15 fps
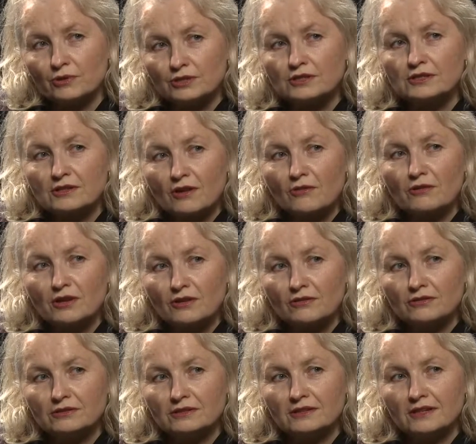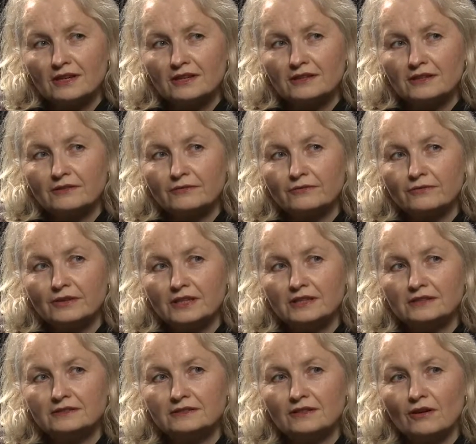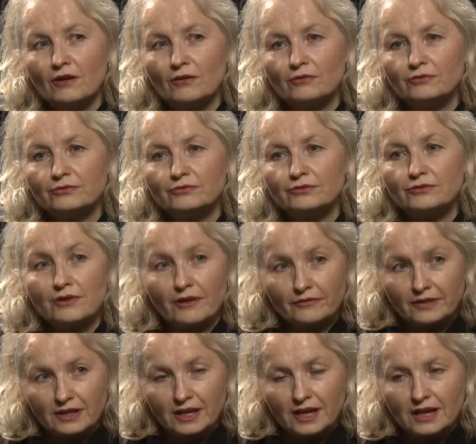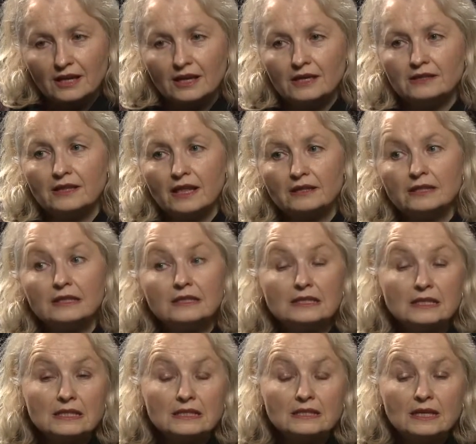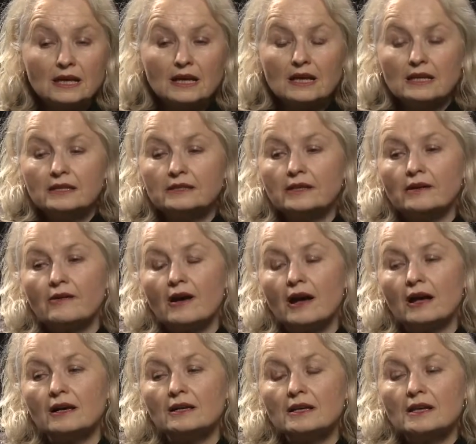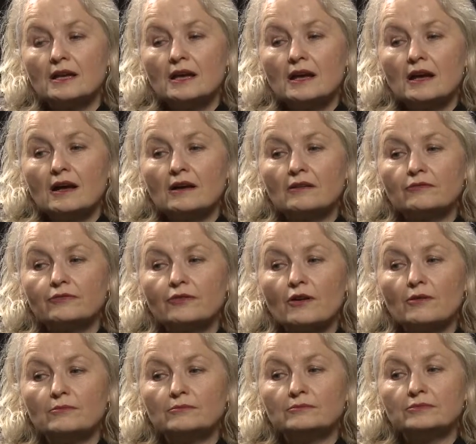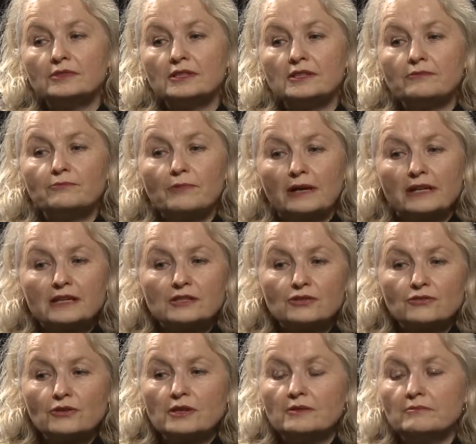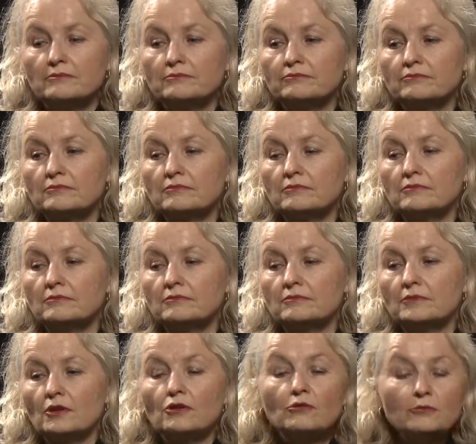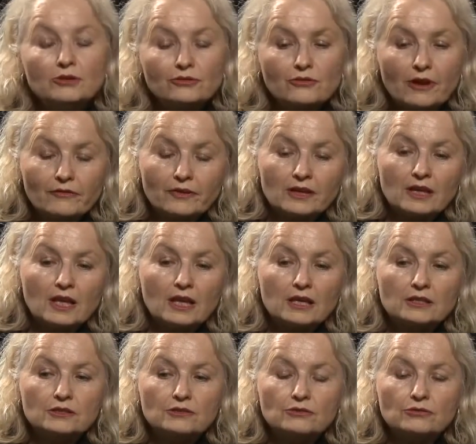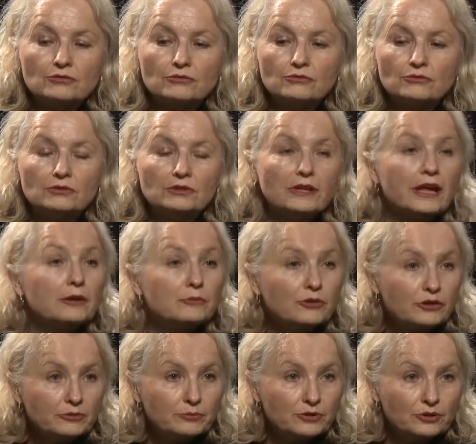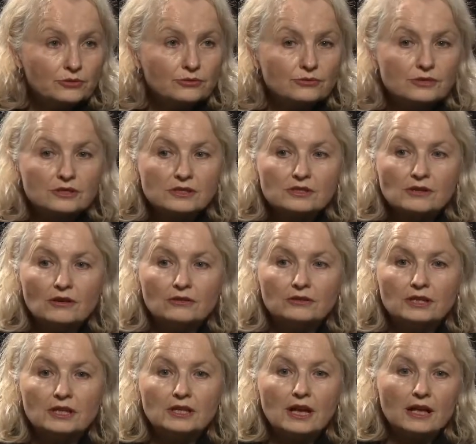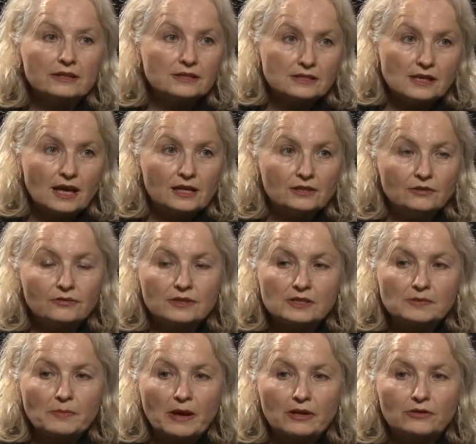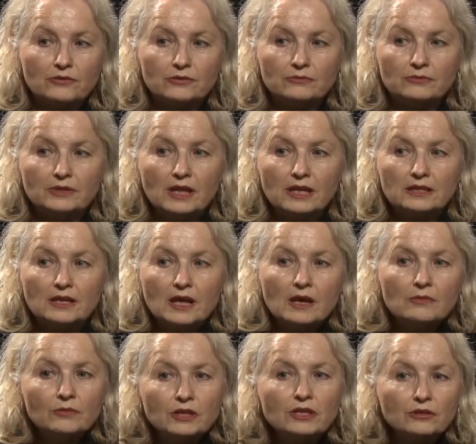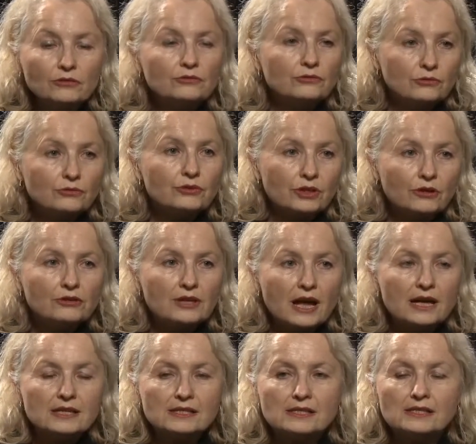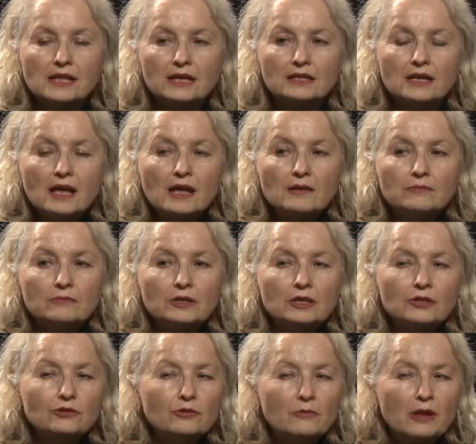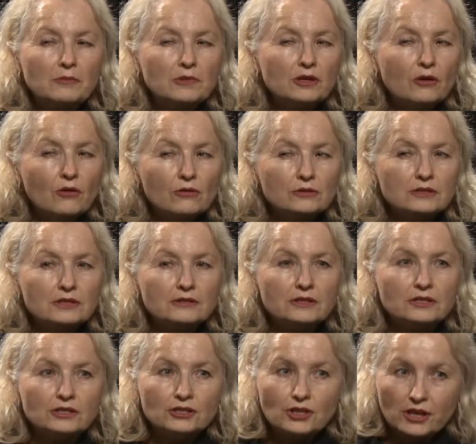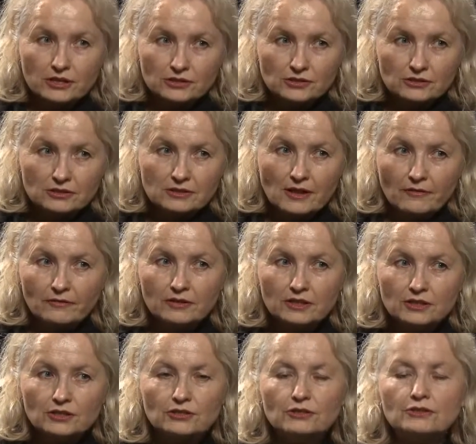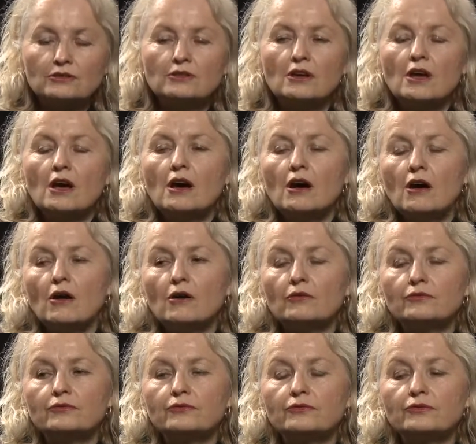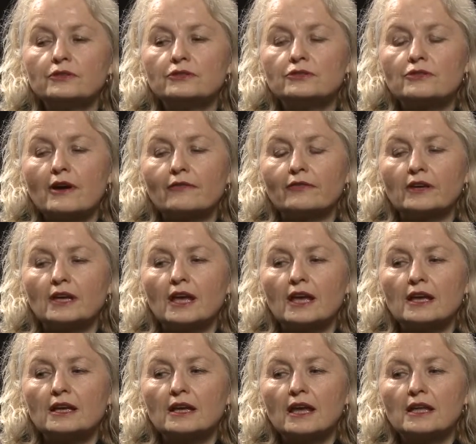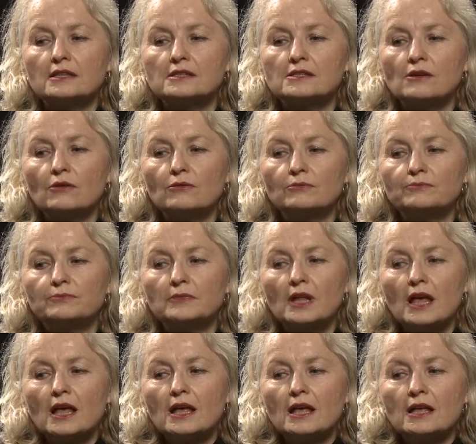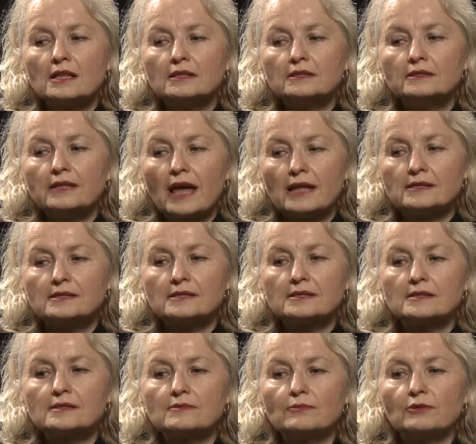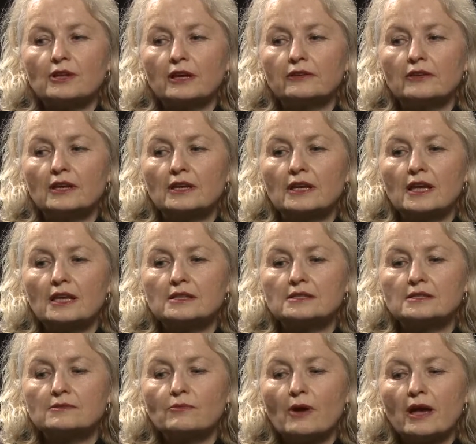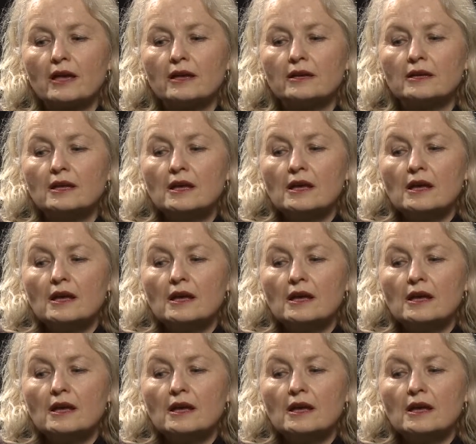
what is going on in the field of trafficking and that indeed there are uh, from the one extreme human trafficking to labor abuse on the other side of the spectrum that we need to recognize that we need to maybe alter and change the definition of trafficking and so that's what I think is where